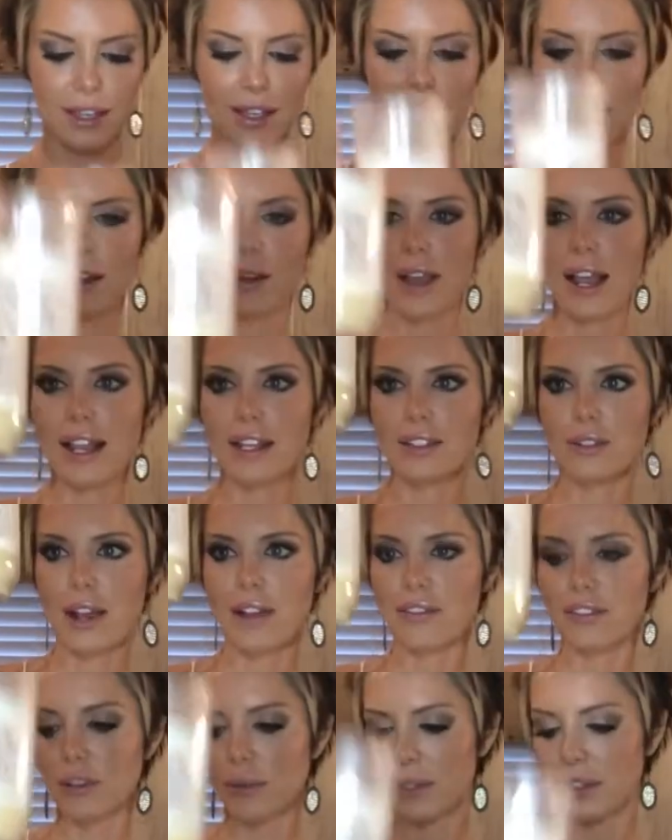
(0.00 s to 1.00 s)
okay, so I have a
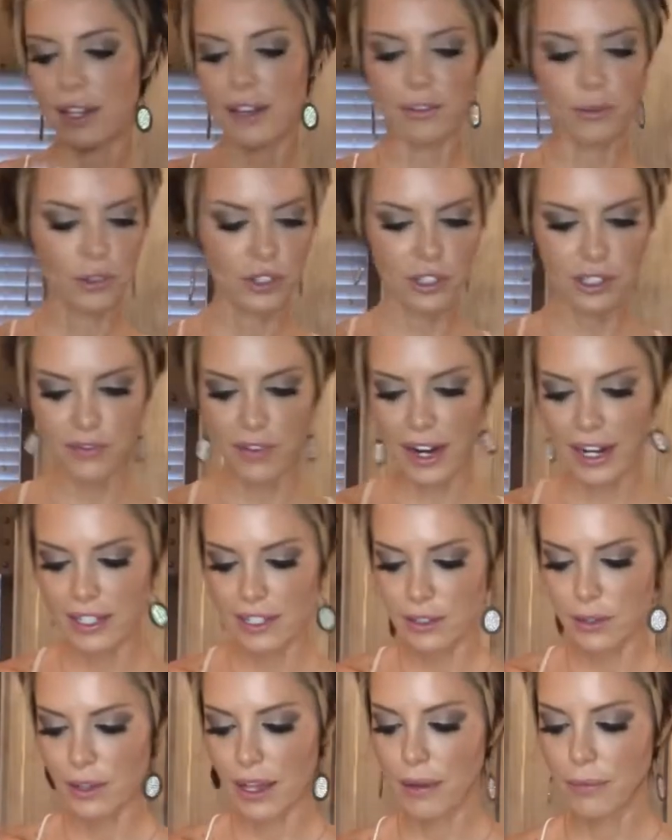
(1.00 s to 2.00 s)
little bit left, which is fine. So
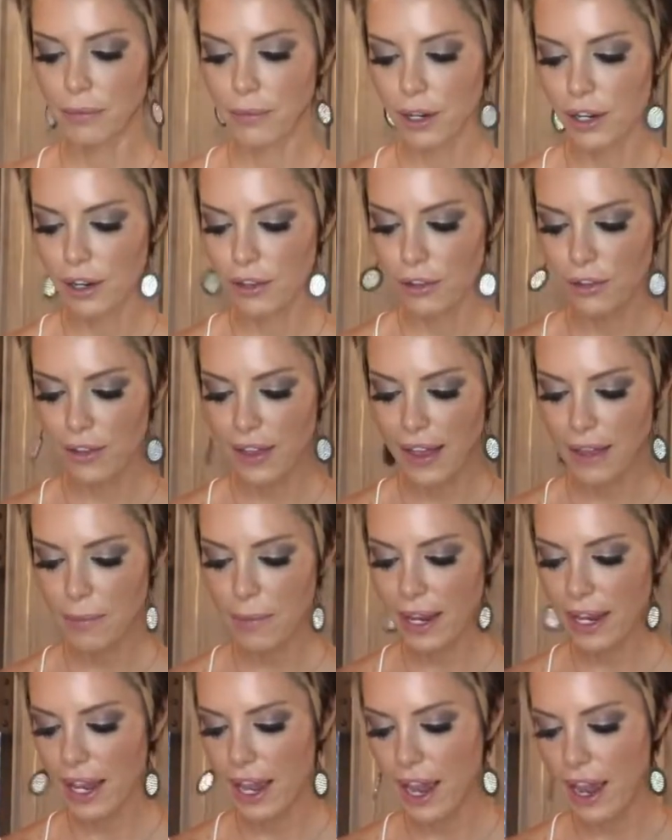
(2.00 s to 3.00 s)
I'm gonna throw that in my
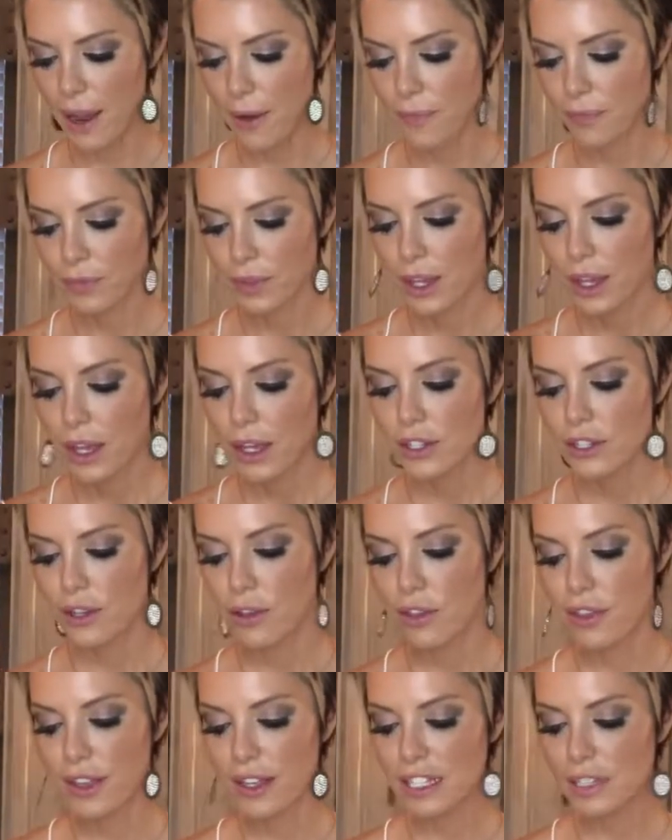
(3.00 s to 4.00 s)
cup. So
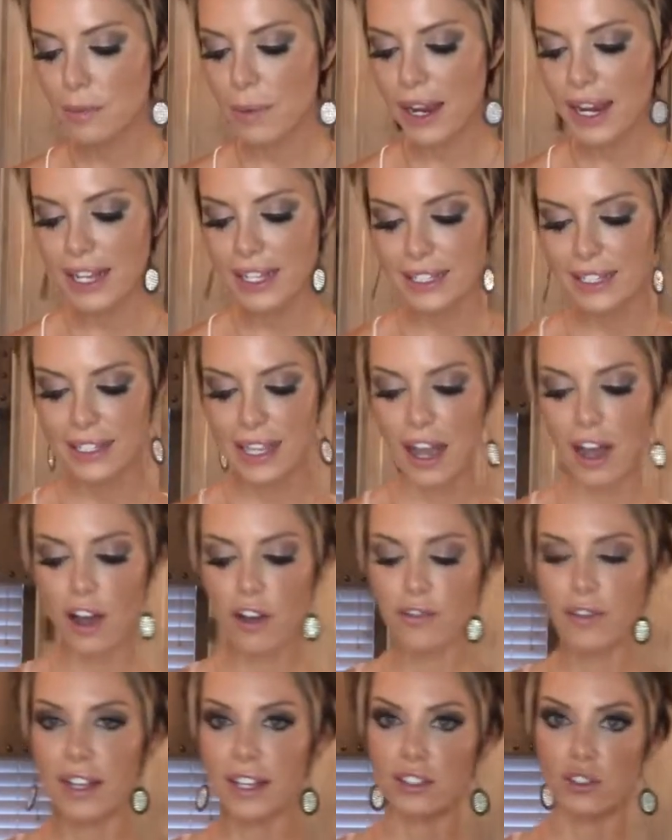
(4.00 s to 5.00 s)
this by itself
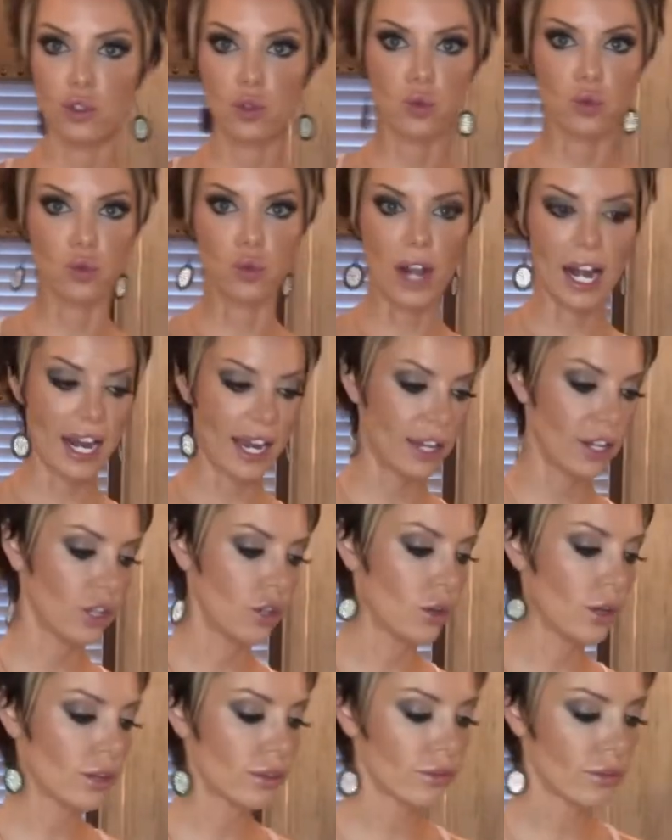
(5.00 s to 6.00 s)
is great. You
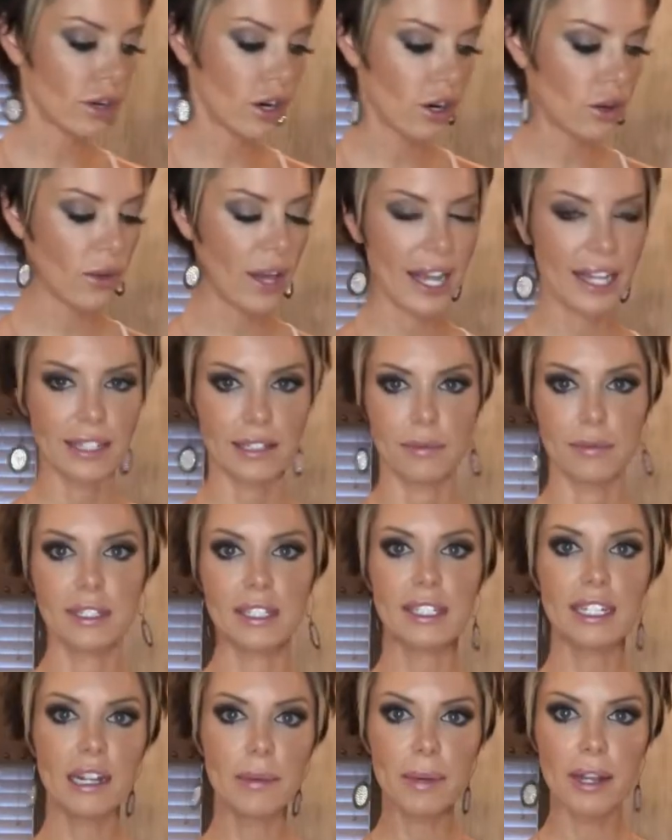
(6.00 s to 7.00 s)
could throw like some
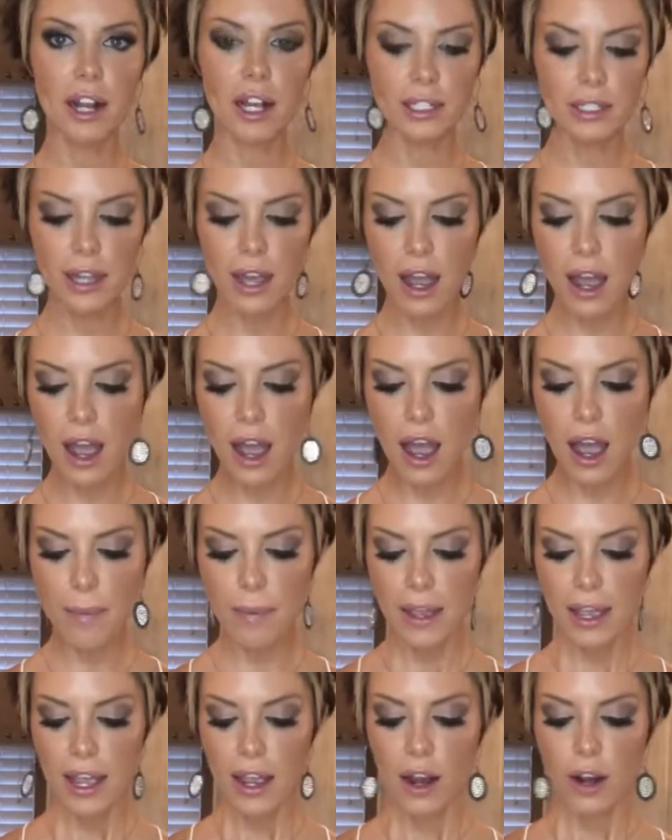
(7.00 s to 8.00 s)
cinnamon on top,
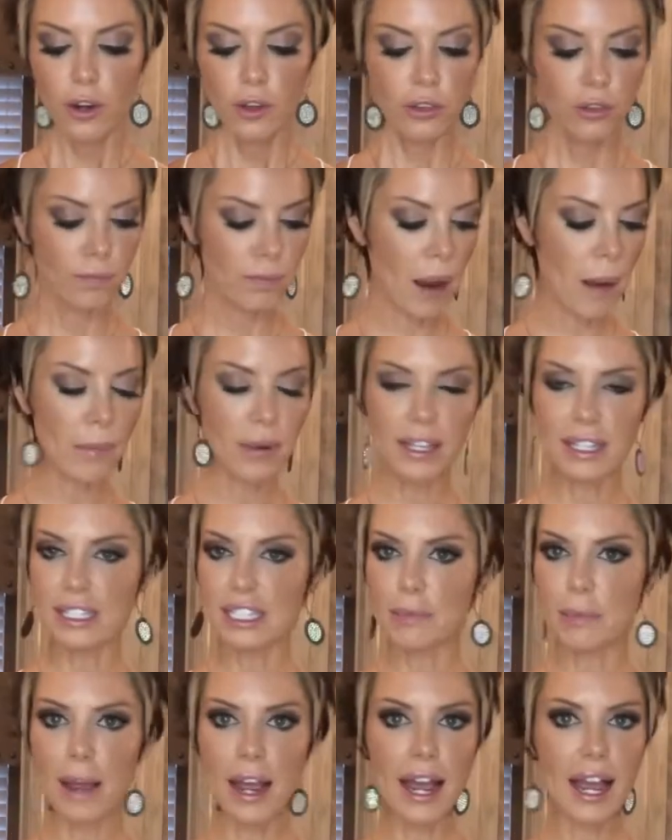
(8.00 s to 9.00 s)
pumpkin
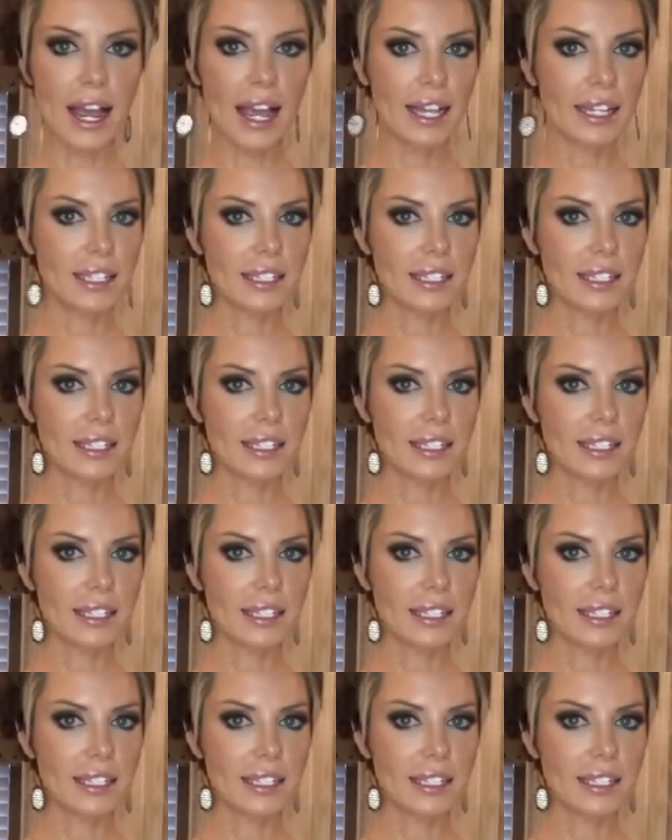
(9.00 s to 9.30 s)
spice,